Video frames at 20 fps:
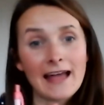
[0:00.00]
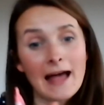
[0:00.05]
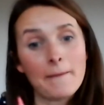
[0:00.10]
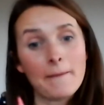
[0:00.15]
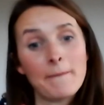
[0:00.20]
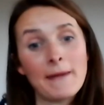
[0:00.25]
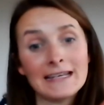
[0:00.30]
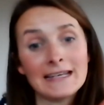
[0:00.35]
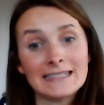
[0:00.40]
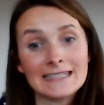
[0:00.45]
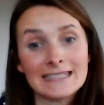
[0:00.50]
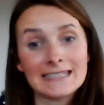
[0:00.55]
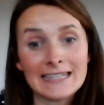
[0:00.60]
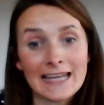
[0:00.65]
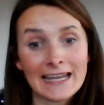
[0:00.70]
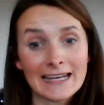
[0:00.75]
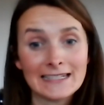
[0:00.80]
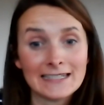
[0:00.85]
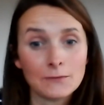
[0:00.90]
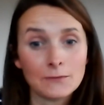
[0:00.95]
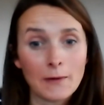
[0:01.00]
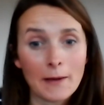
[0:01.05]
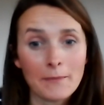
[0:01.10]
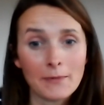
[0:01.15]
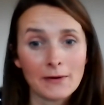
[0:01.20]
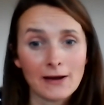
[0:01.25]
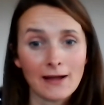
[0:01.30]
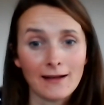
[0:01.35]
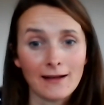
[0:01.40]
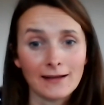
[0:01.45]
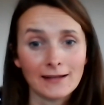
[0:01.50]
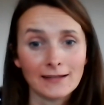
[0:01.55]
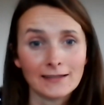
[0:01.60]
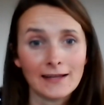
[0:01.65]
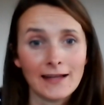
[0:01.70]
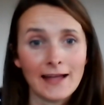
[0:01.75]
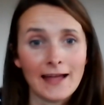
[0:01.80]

our best attended webinar